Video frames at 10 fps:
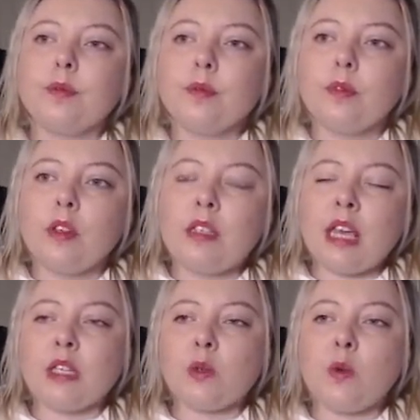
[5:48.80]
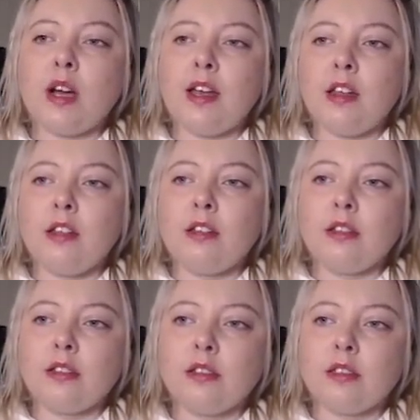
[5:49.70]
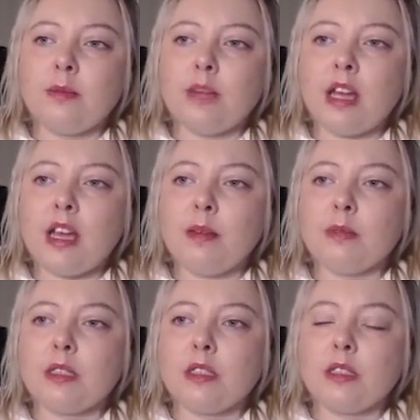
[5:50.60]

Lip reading: takes a while sometimes.